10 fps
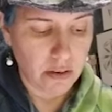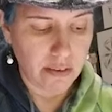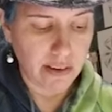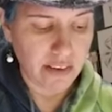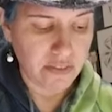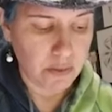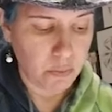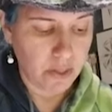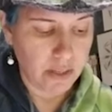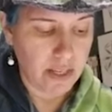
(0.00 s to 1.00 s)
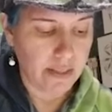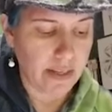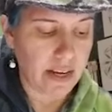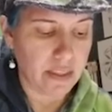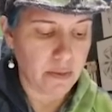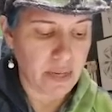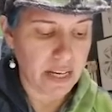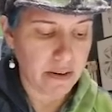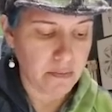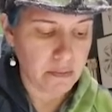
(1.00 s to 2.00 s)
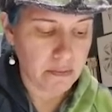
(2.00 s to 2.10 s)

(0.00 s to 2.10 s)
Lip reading: office buildings on the bottom,